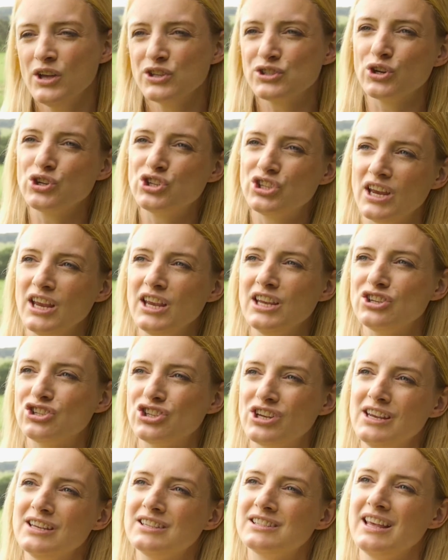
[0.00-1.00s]
So
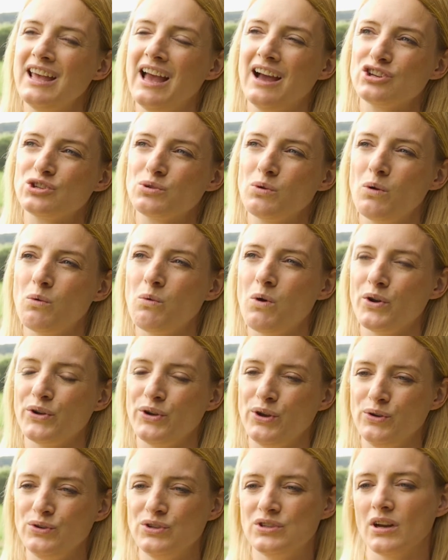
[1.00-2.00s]
she's the actual one
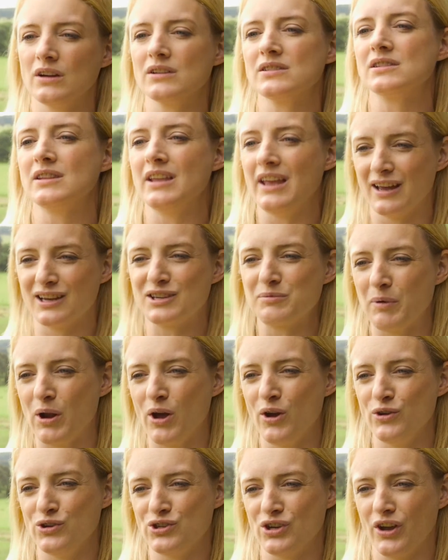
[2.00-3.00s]
who does the
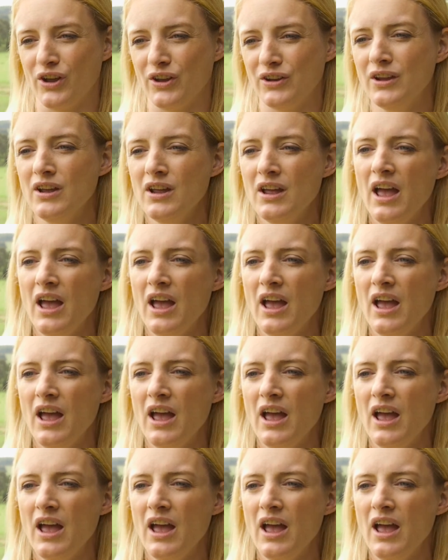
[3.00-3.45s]
explosion.